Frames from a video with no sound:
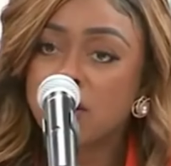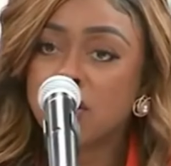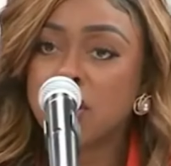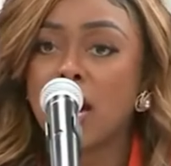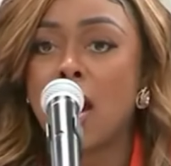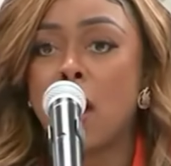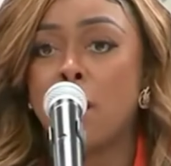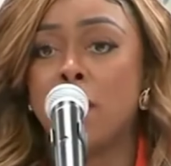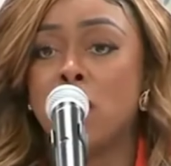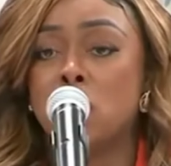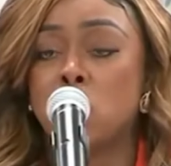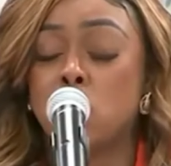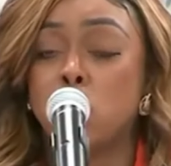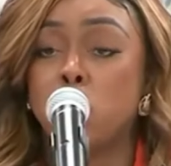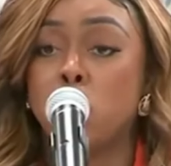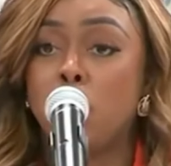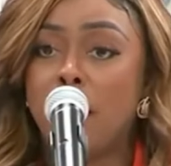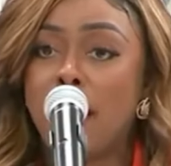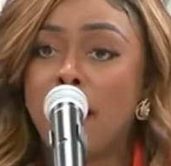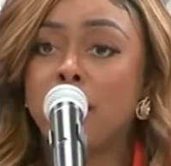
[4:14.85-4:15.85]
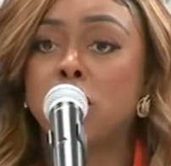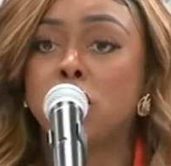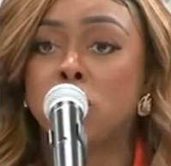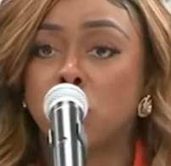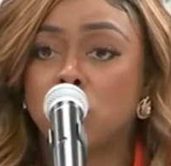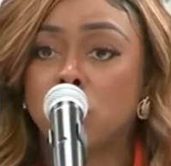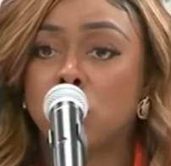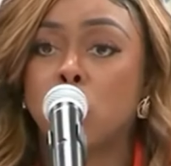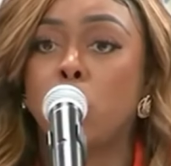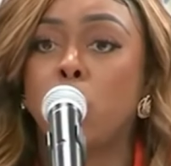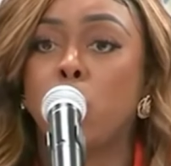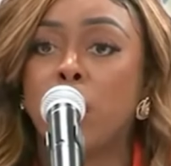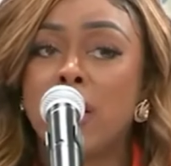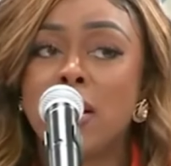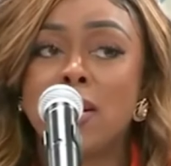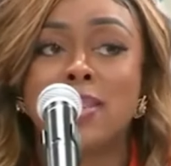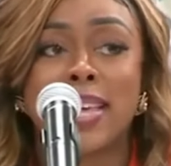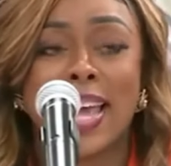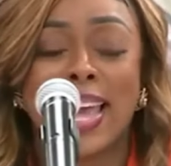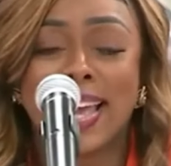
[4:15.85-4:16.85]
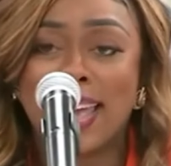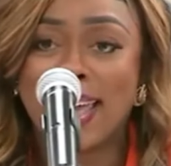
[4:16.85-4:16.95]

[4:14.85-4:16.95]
or first-class tickets. Tiffany